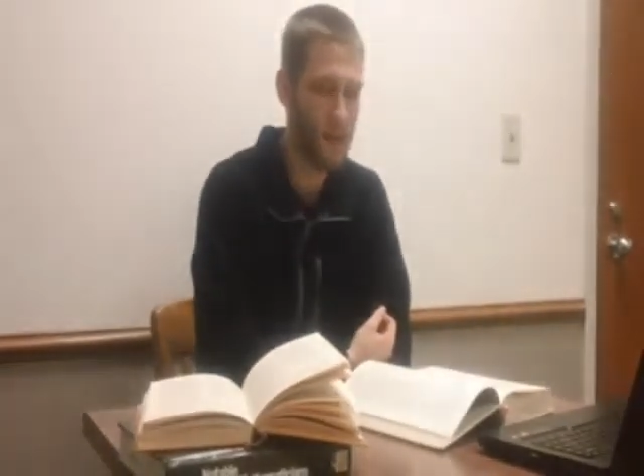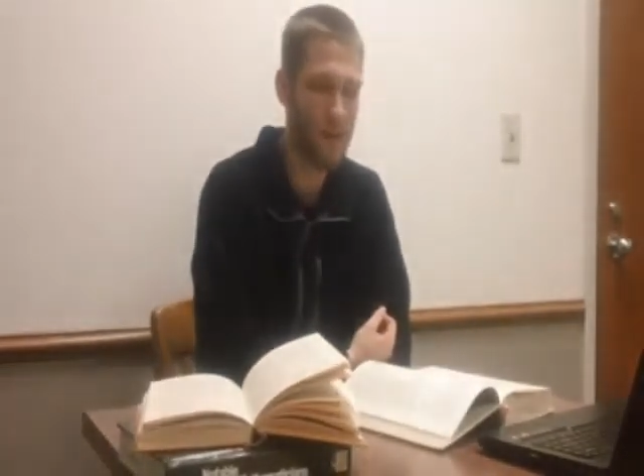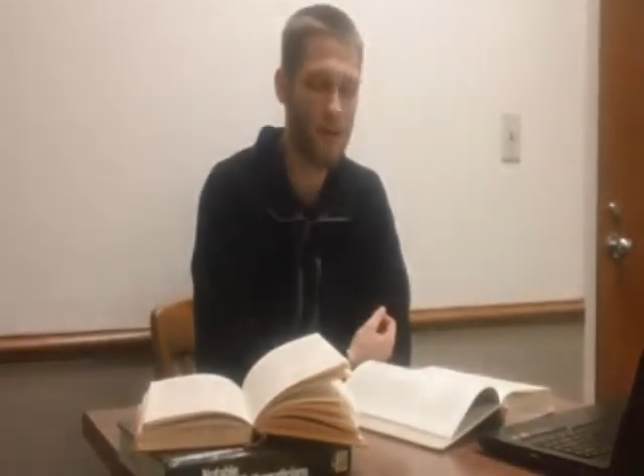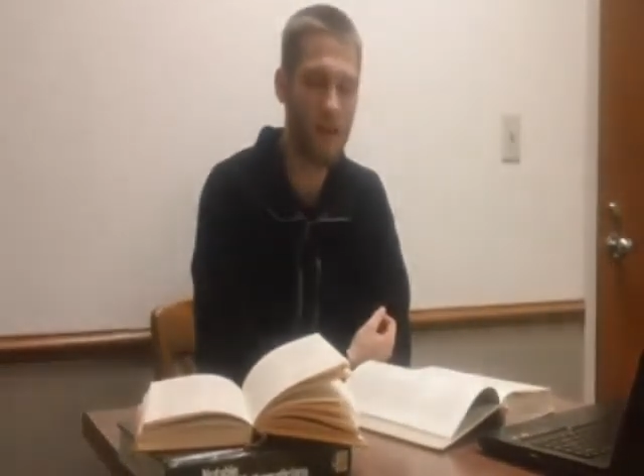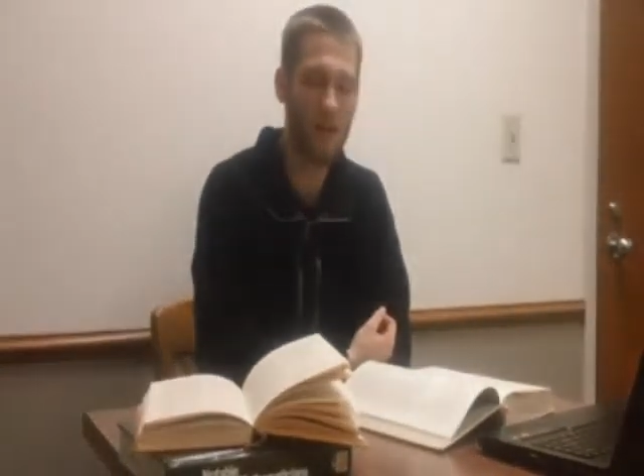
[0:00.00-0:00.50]

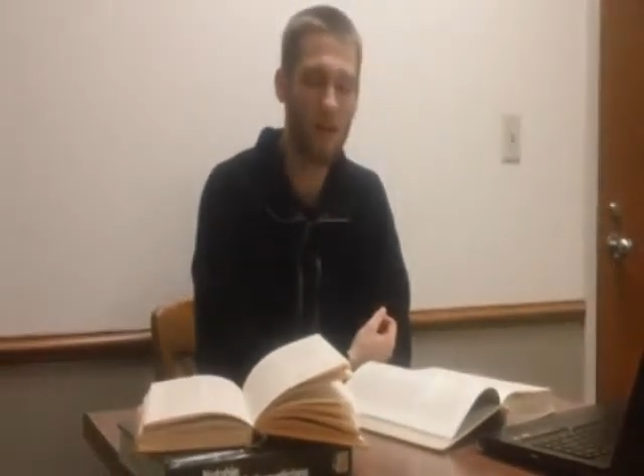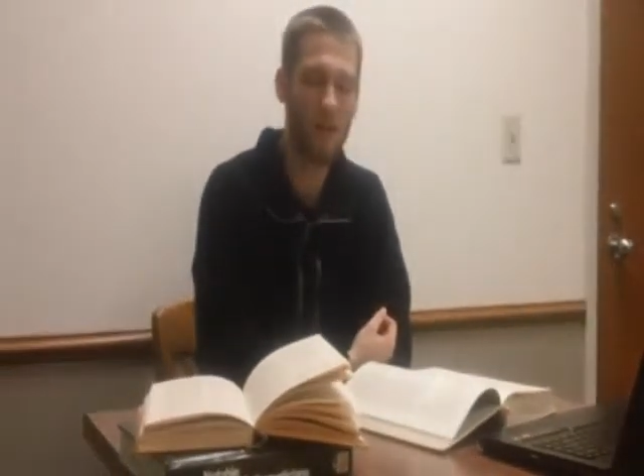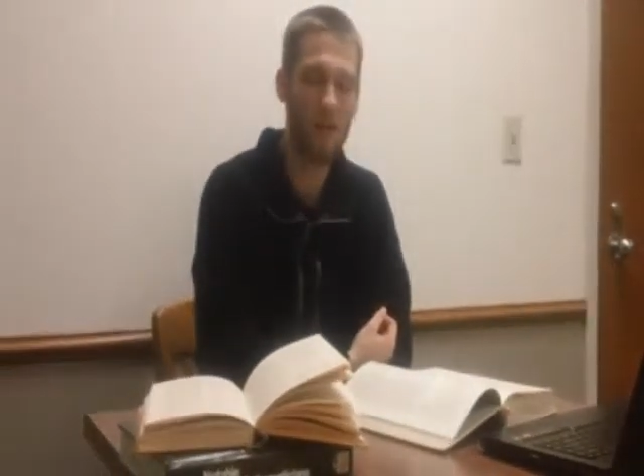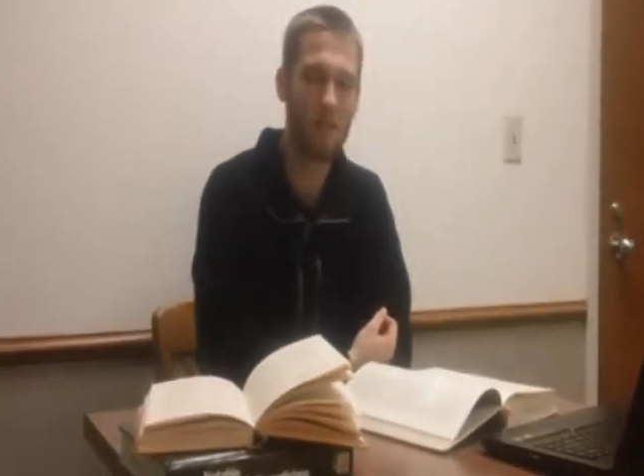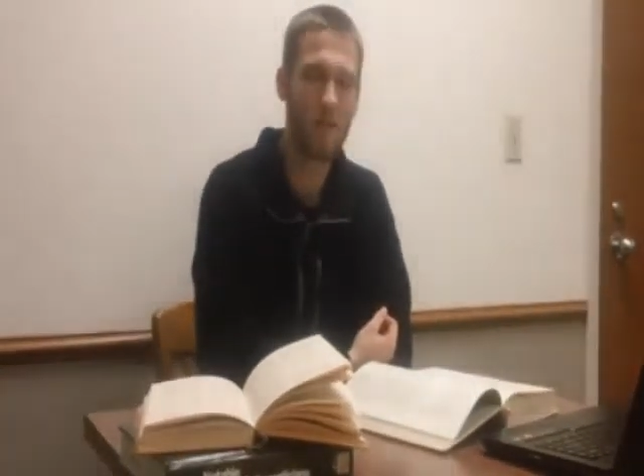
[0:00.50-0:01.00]
he
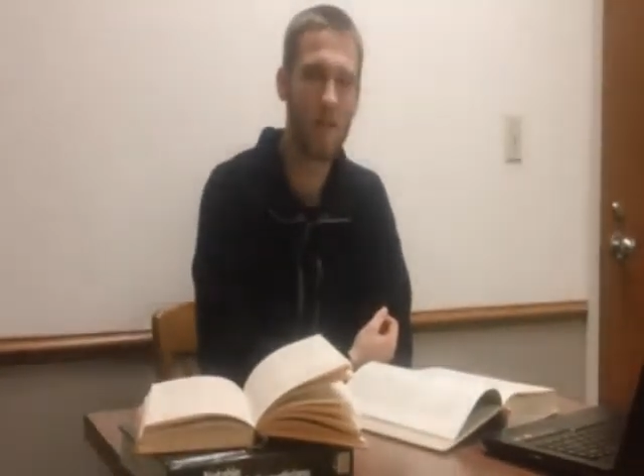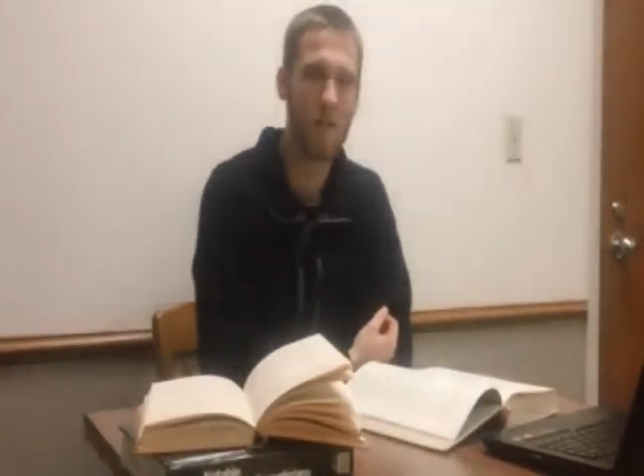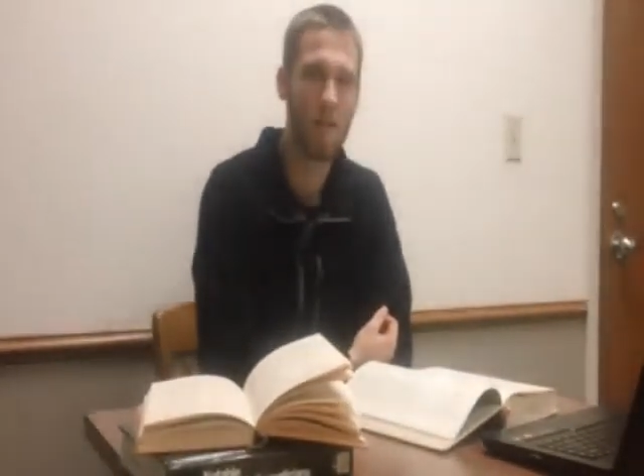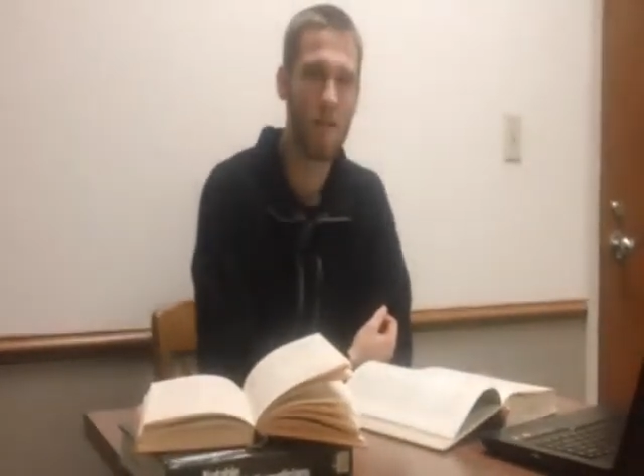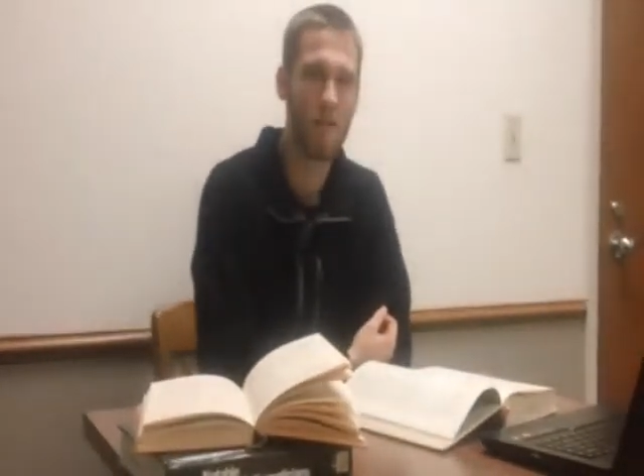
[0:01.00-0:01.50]

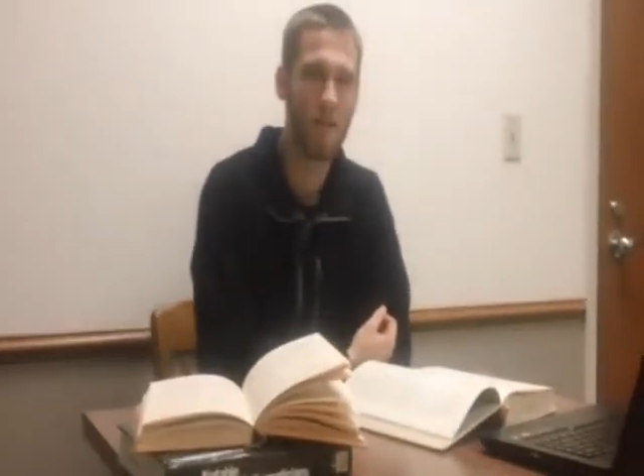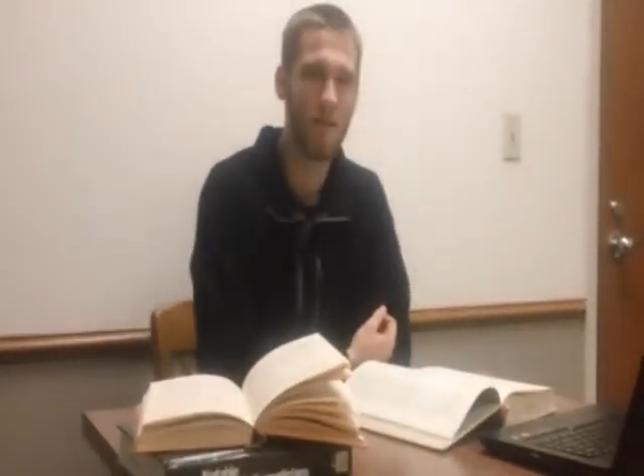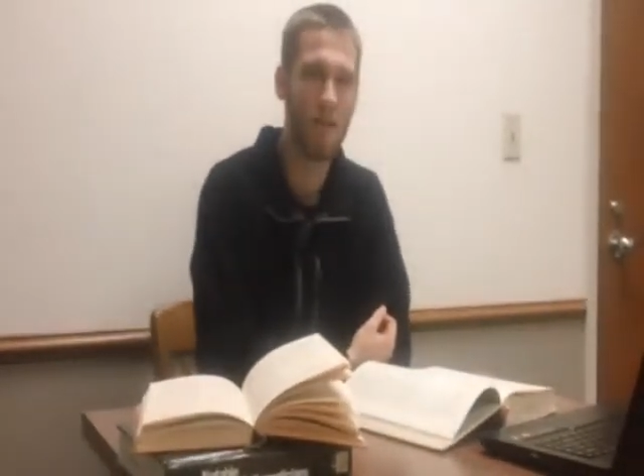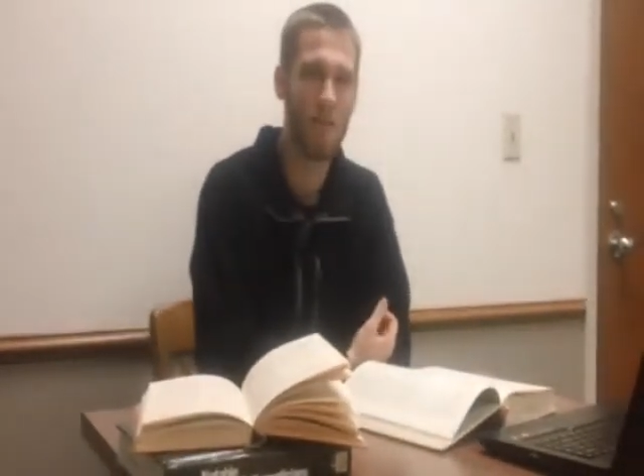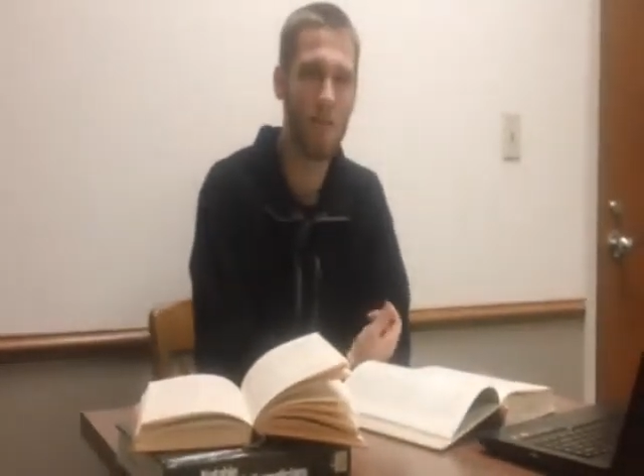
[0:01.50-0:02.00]

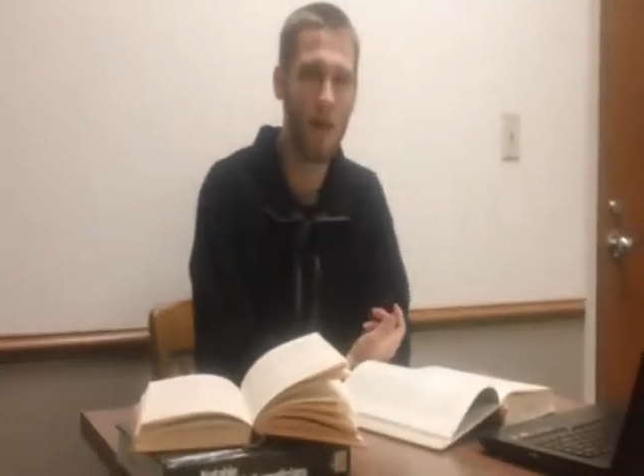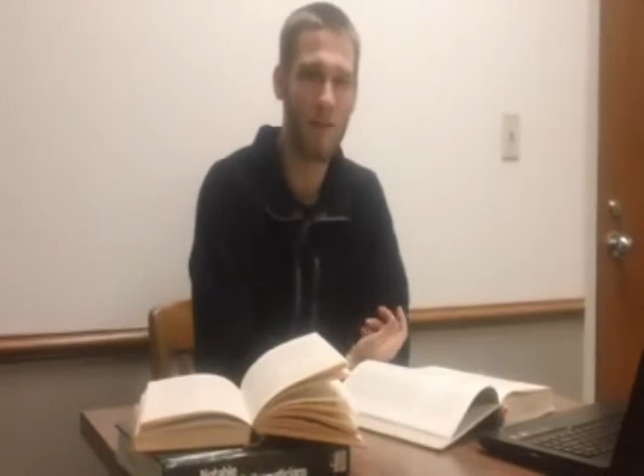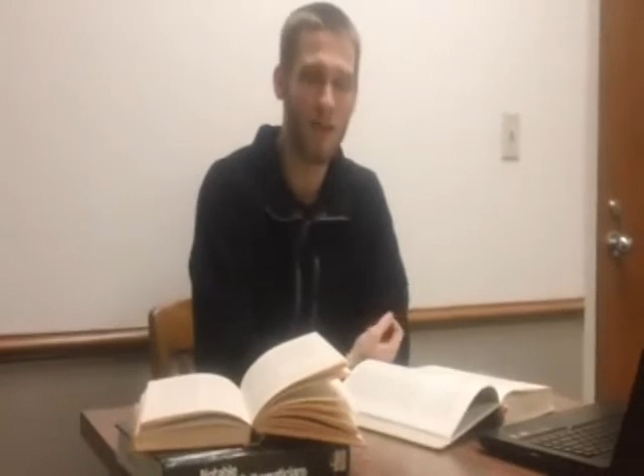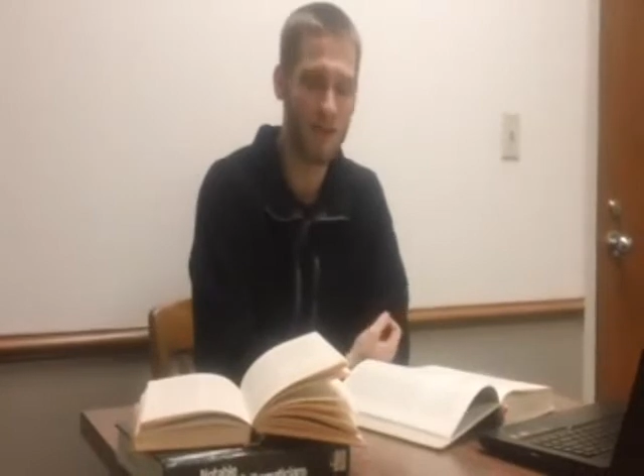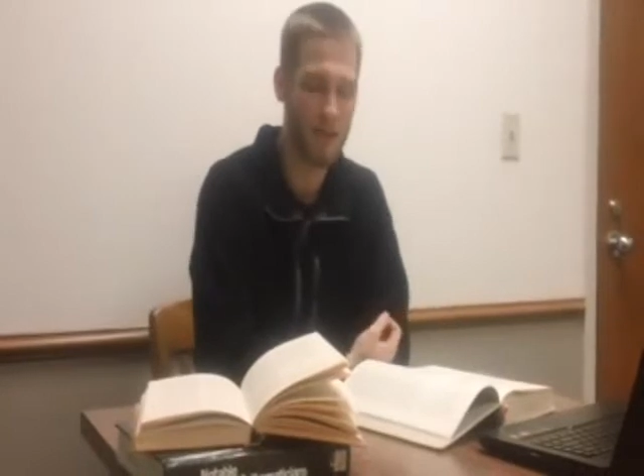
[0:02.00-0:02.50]
thought that
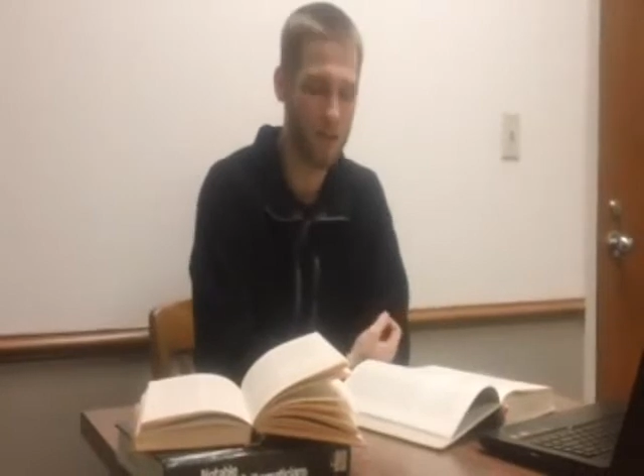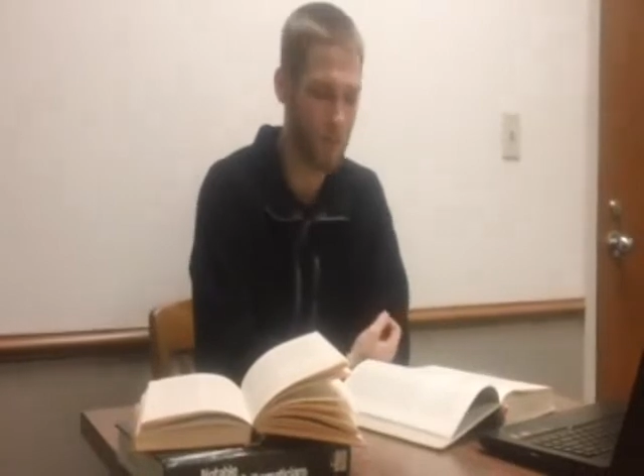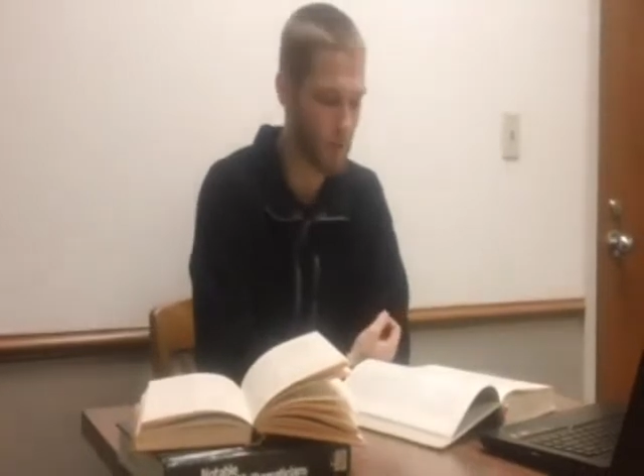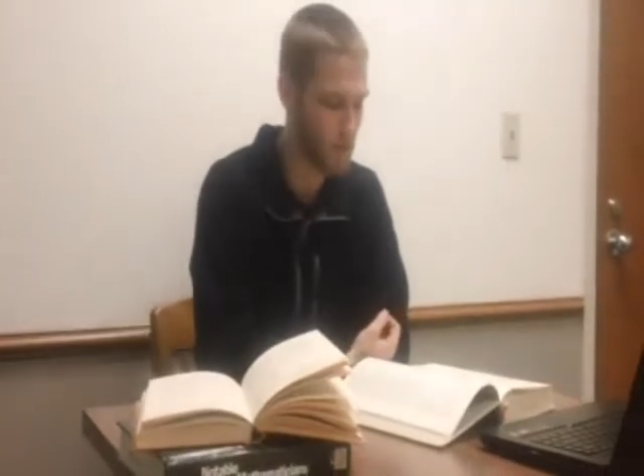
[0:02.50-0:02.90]
mathematics